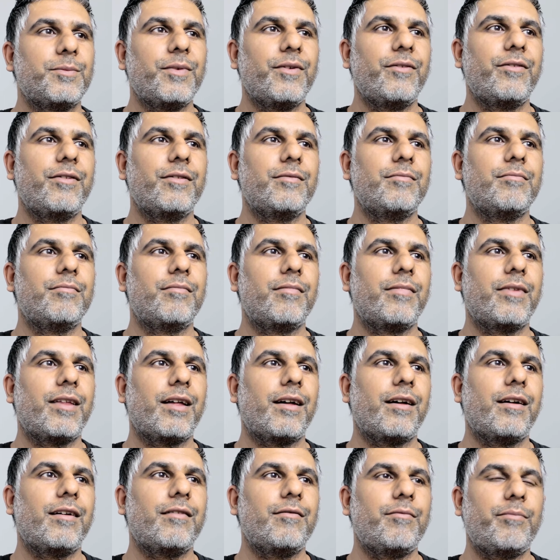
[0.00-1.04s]
of them
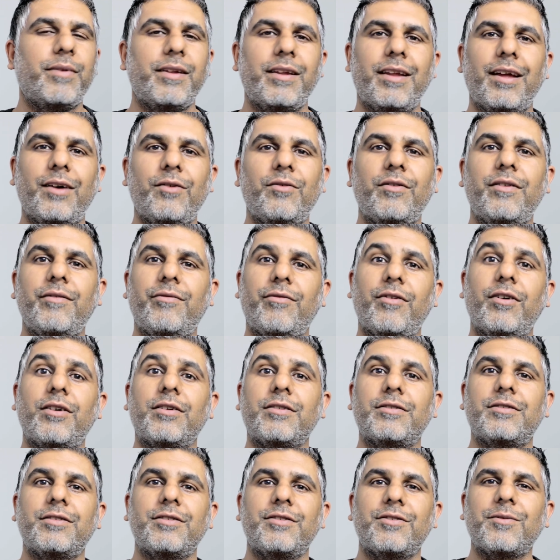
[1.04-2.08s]
that have been now
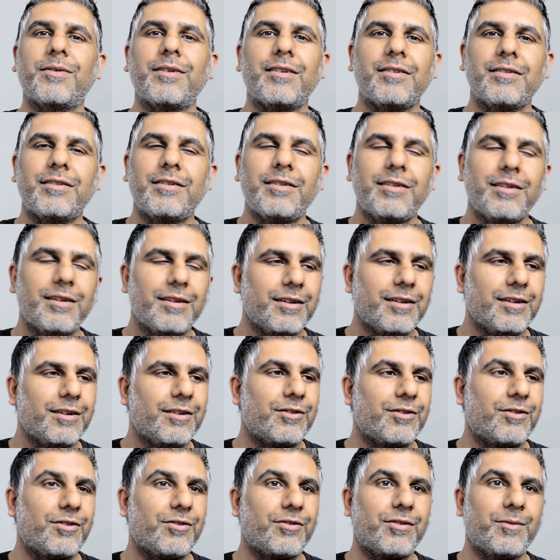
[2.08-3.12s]
defunct as well.
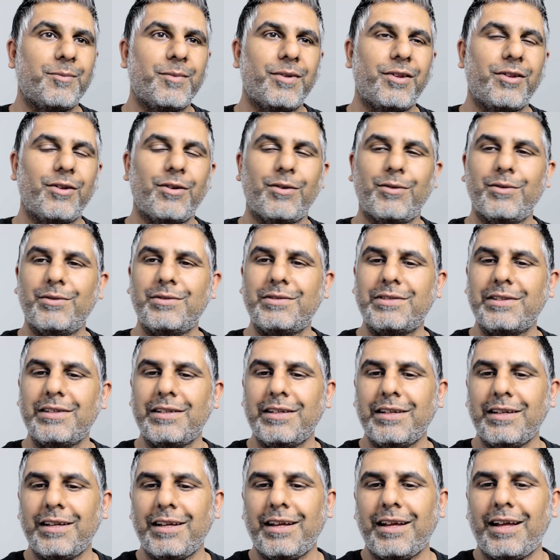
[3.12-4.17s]
So some of those.
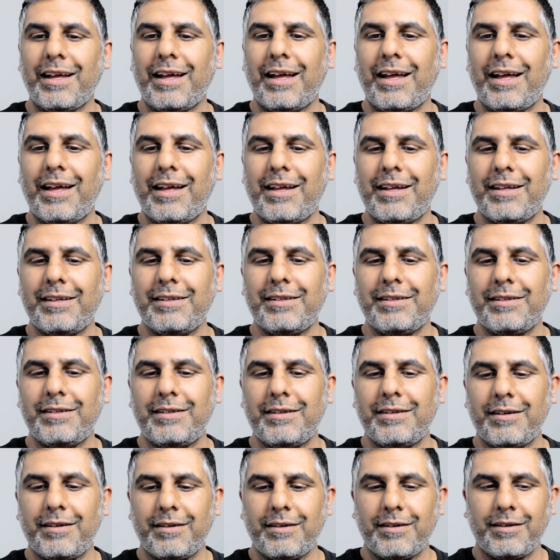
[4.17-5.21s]
And
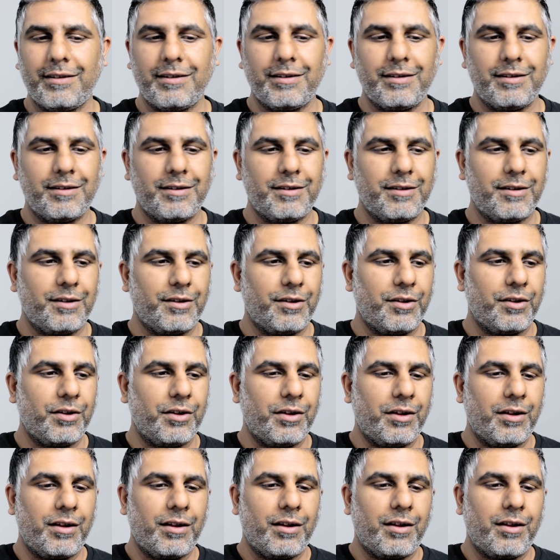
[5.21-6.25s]

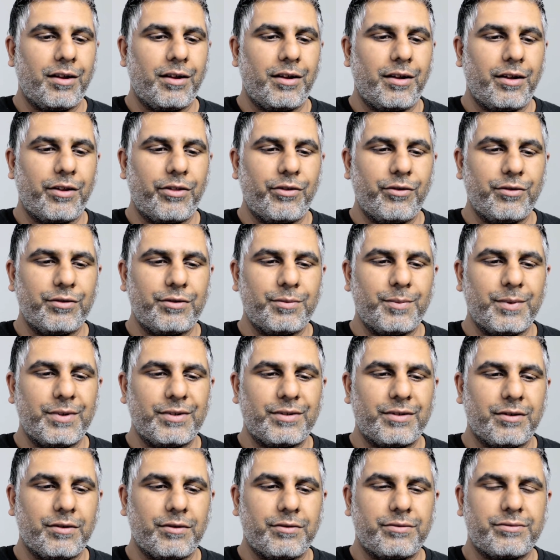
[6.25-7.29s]
I thought to
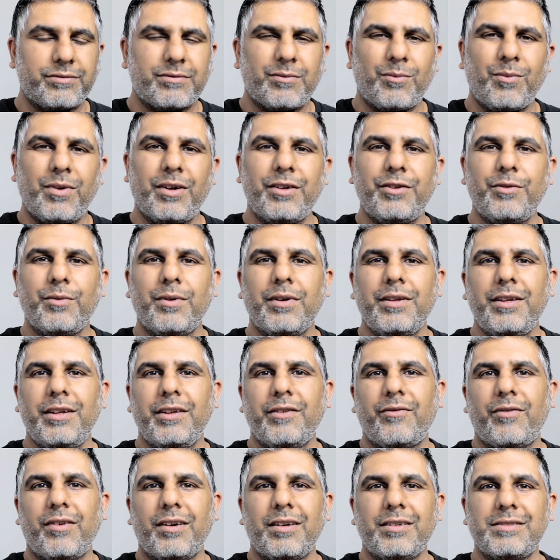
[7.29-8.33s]
myself, why do I need a
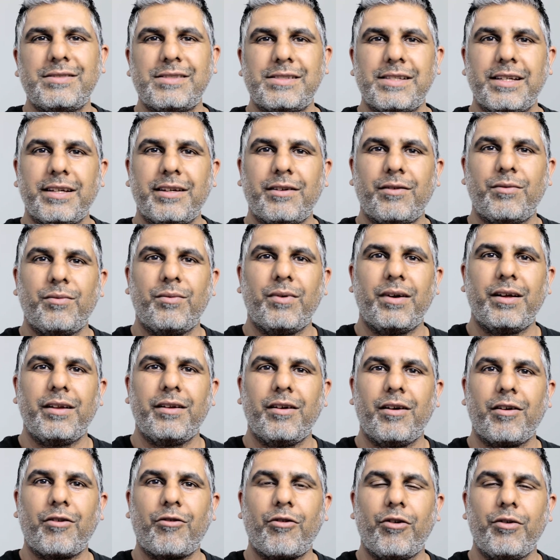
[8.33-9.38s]
Fire Stick
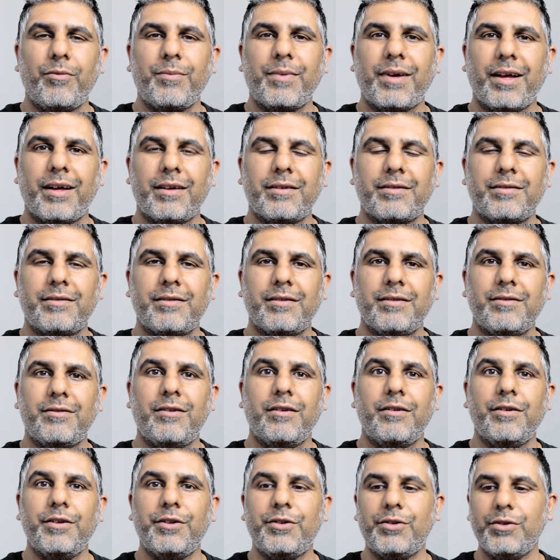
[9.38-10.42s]
when a Chromecast is
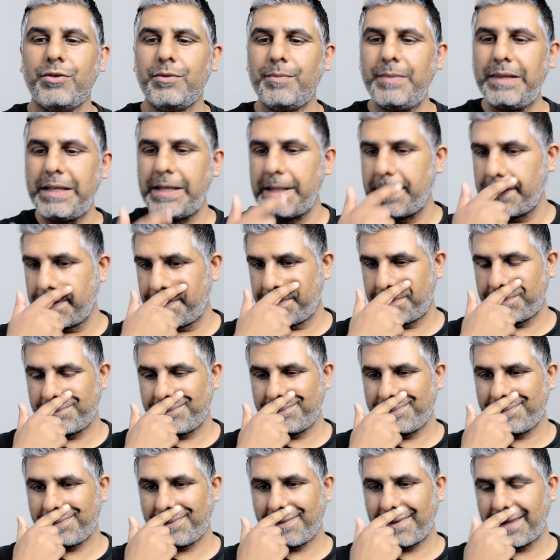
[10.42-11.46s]
going to do me?
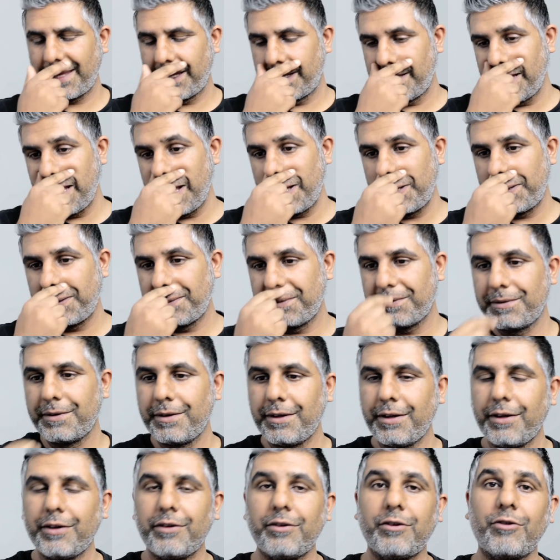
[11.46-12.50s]
Now,
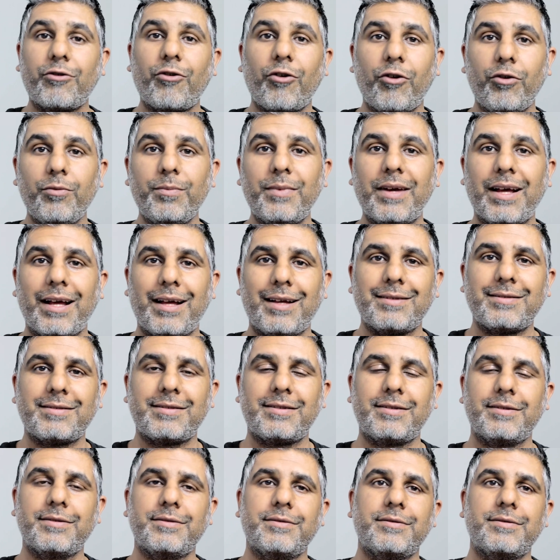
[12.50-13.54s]
the Chromecast